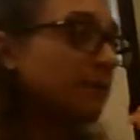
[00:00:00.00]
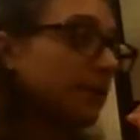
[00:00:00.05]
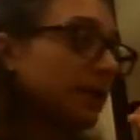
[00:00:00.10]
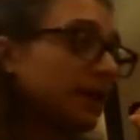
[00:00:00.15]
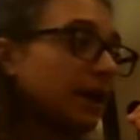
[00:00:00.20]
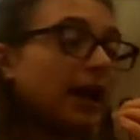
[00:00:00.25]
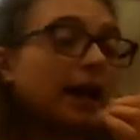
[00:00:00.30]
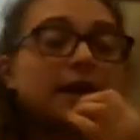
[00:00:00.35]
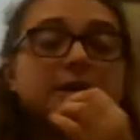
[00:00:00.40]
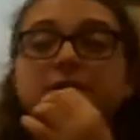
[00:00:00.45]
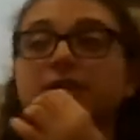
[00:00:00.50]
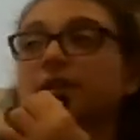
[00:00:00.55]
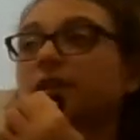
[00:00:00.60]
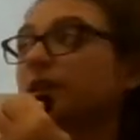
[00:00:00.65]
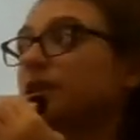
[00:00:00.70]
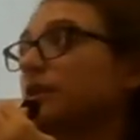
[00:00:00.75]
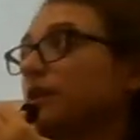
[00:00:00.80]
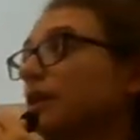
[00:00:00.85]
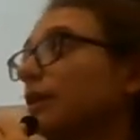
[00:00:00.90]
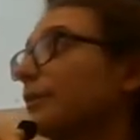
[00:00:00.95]
But
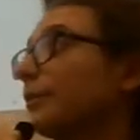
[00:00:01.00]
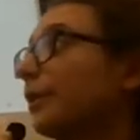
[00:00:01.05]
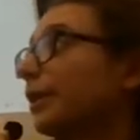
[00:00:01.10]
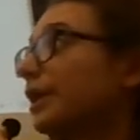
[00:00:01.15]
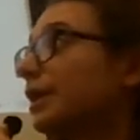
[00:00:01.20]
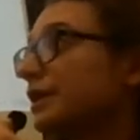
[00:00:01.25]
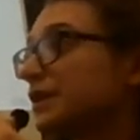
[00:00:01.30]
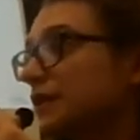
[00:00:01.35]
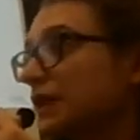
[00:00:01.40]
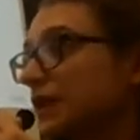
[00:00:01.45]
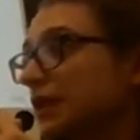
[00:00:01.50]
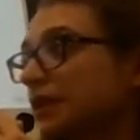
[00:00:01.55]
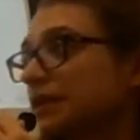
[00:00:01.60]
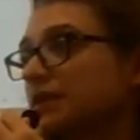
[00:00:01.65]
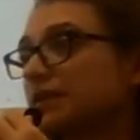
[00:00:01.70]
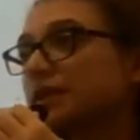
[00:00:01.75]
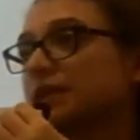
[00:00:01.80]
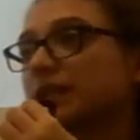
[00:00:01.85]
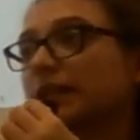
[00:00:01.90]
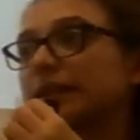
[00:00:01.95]
actually, there was a
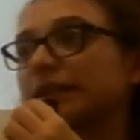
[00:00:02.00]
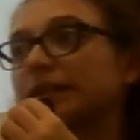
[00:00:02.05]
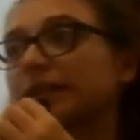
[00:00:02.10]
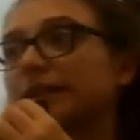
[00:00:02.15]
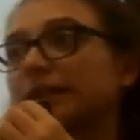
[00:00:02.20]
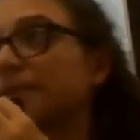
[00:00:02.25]
study